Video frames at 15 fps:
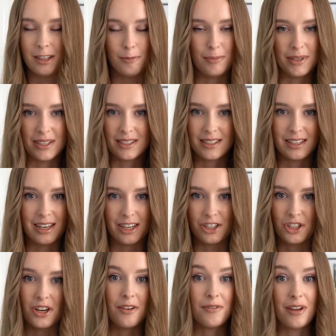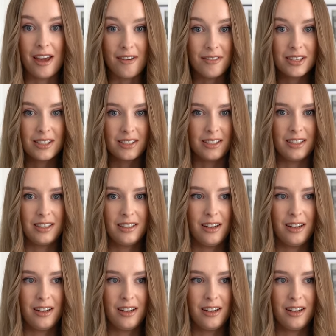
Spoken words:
the biggest selection I've ever seen.